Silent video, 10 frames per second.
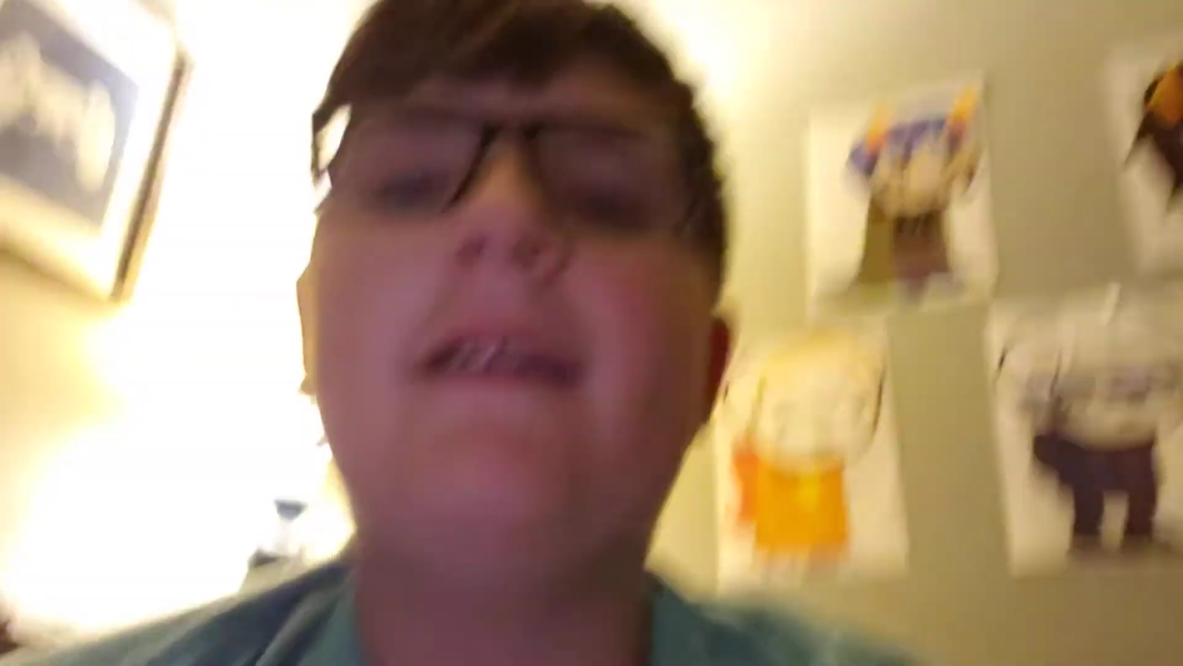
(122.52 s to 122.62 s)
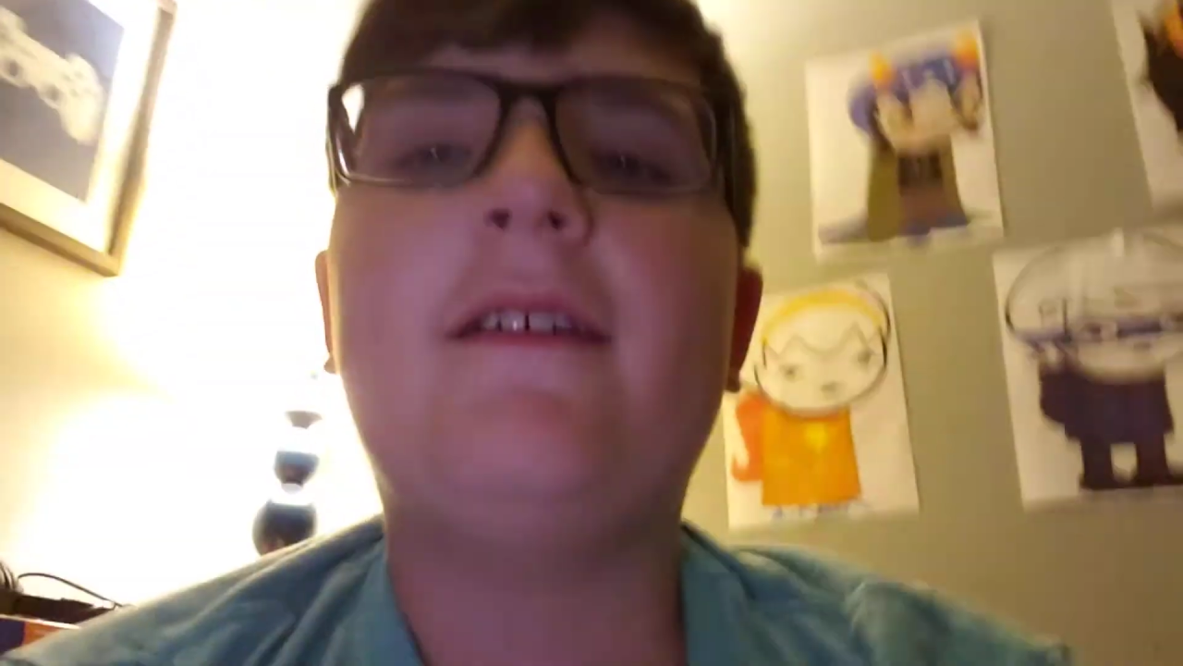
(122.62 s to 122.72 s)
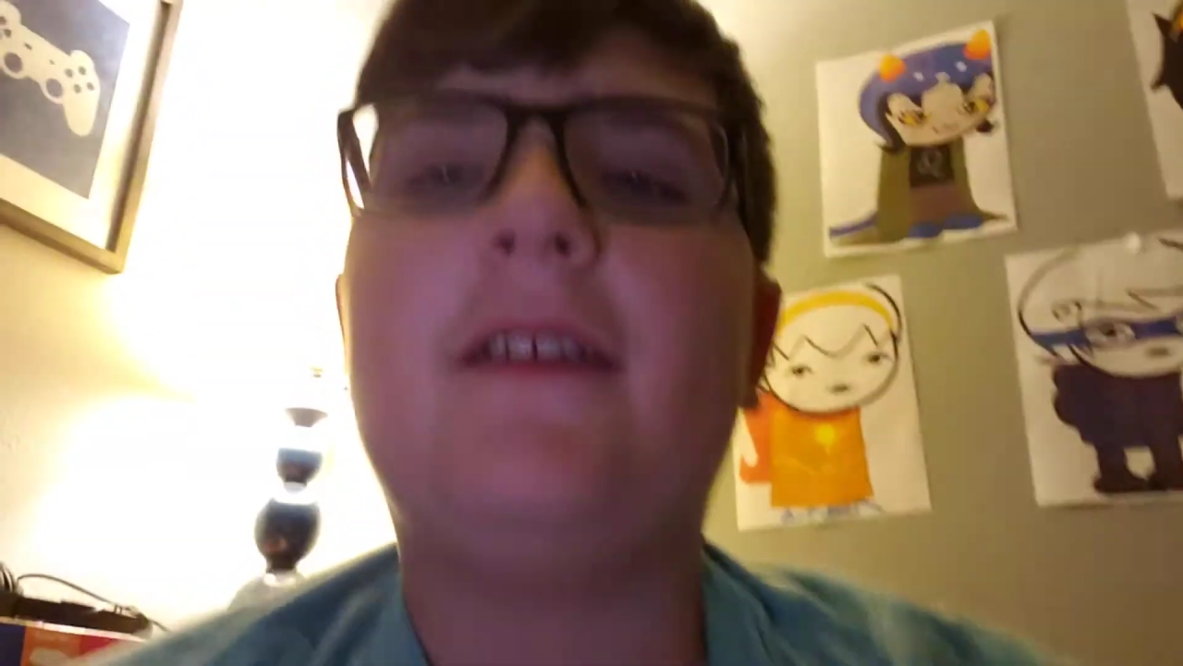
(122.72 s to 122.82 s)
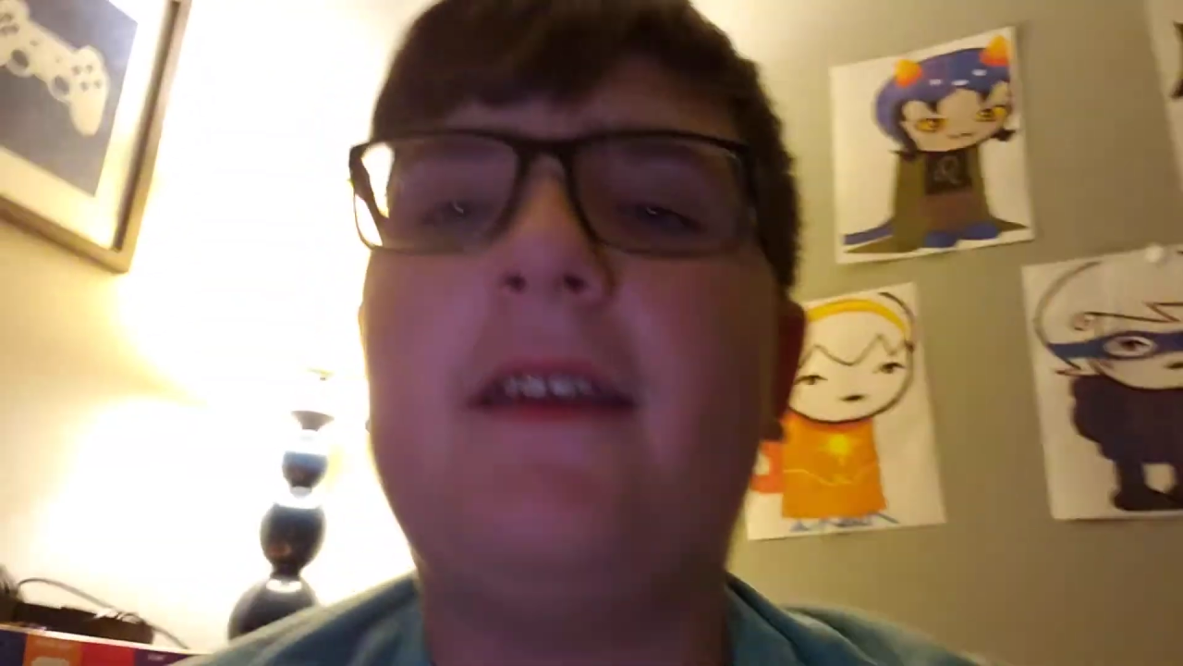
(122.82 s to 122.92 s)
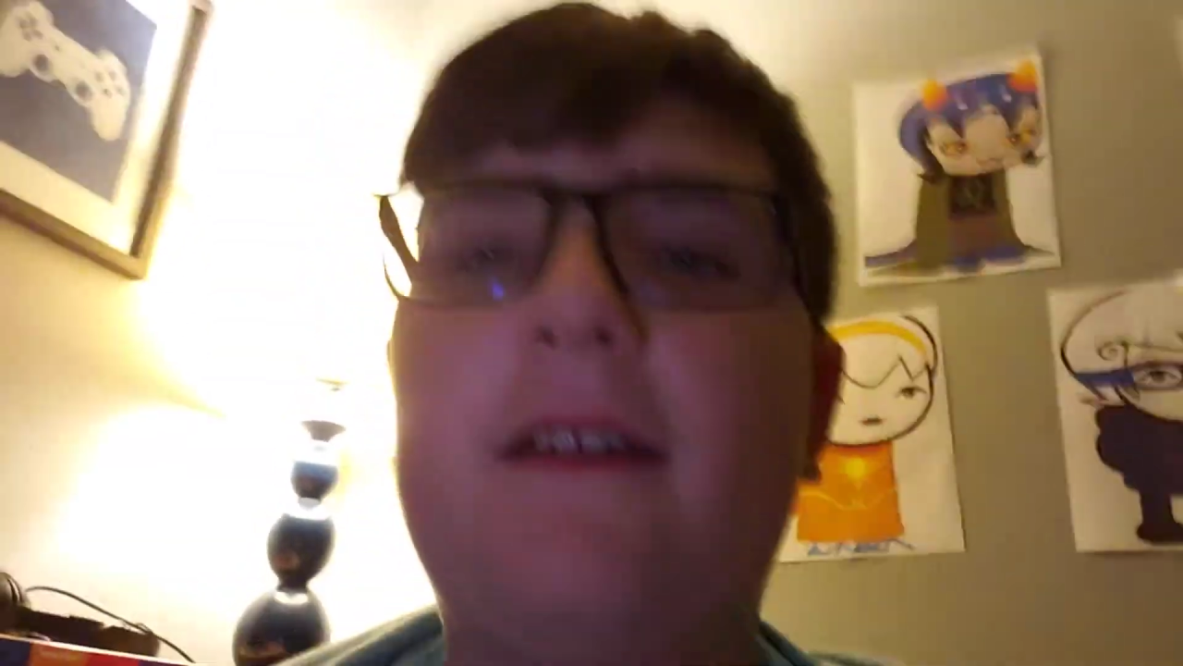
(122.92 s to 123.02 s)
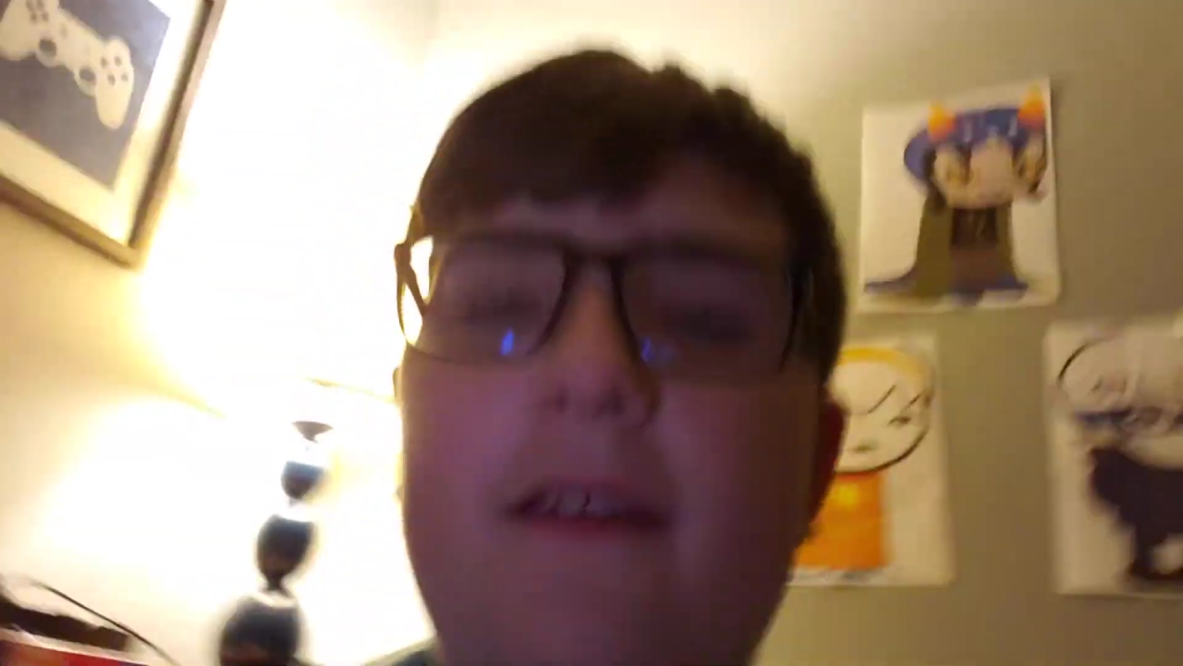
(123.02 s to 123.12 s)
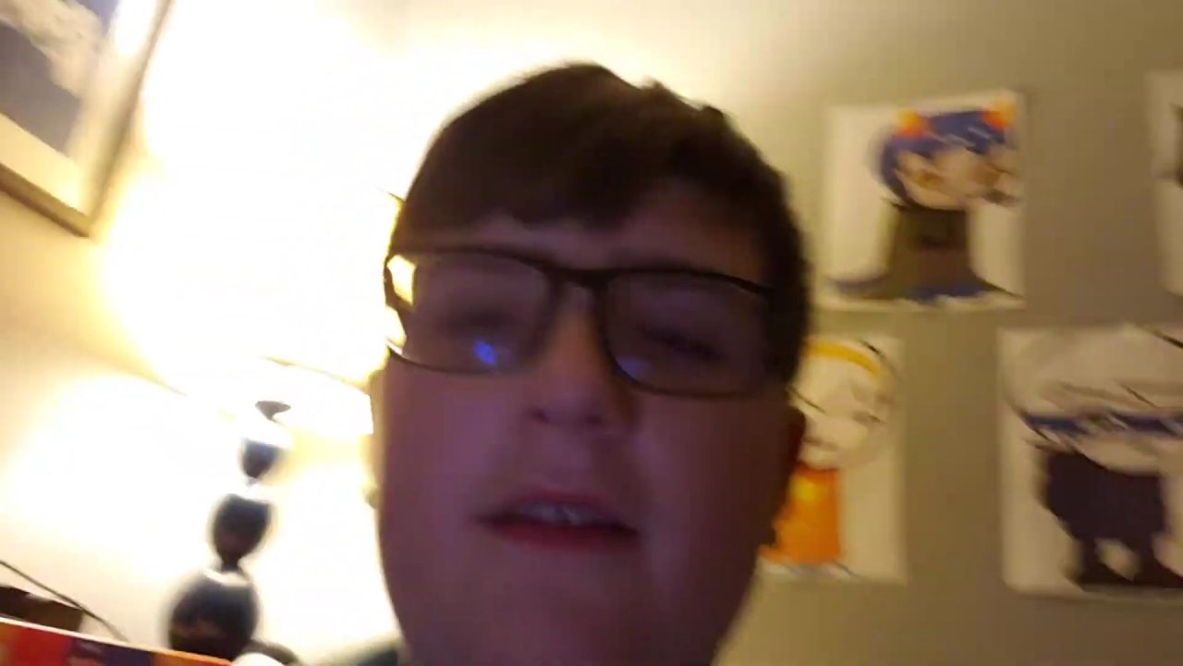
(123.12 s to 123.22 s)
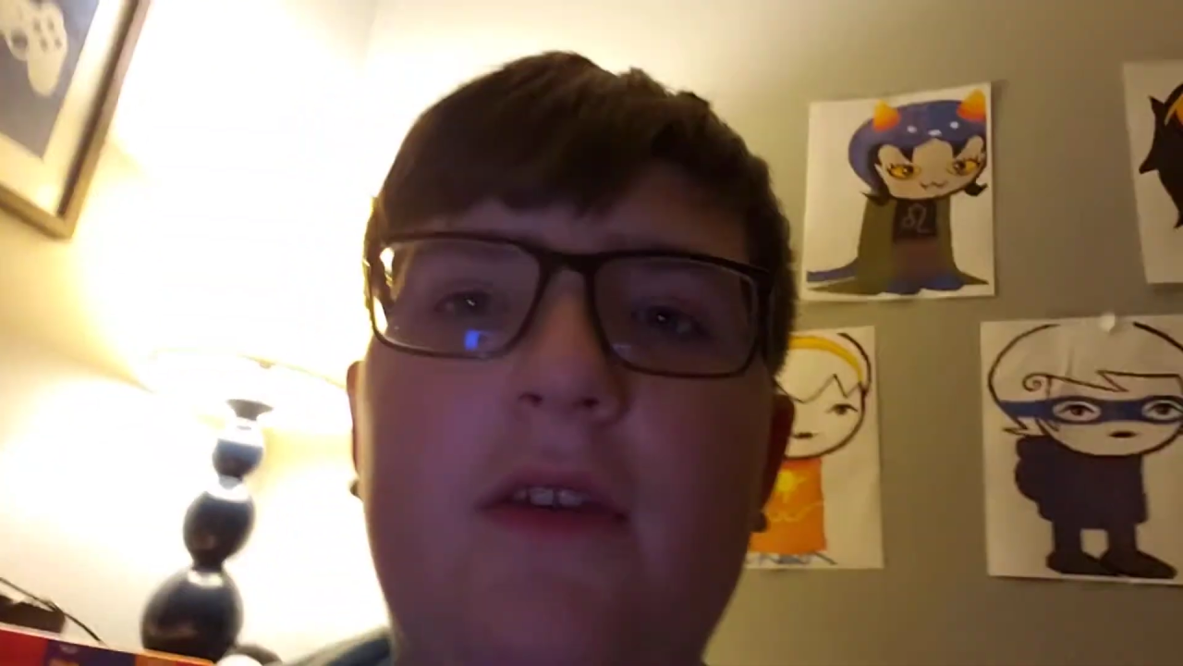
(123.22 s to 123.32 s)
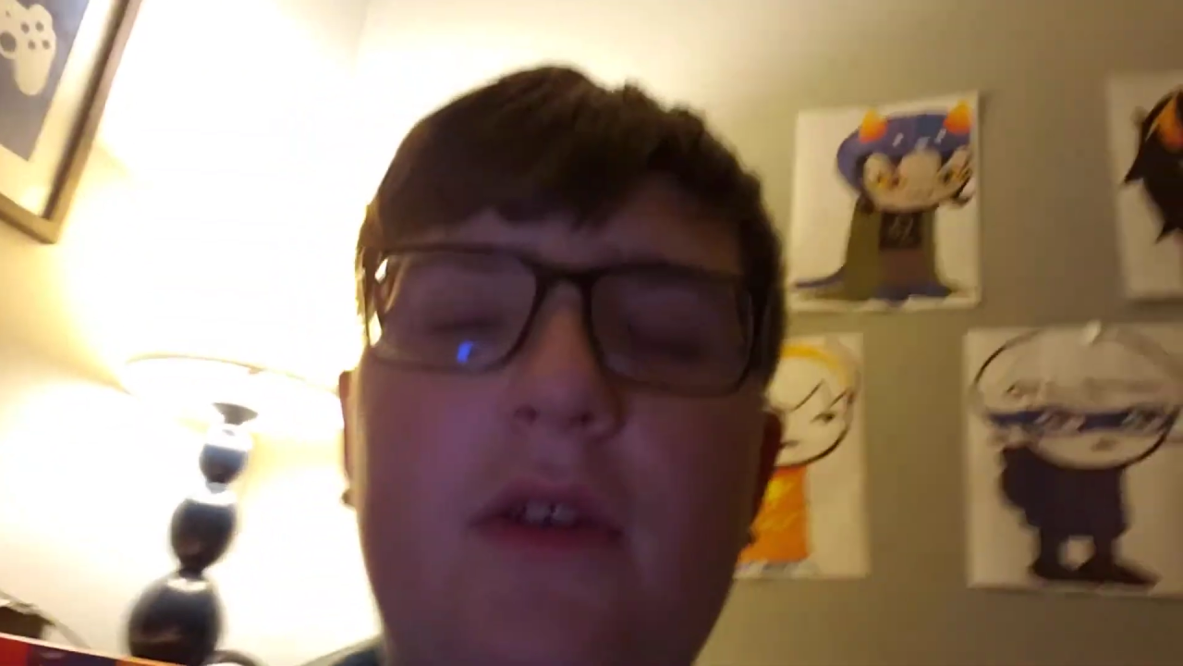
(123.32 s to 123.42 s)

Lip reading: But yeah,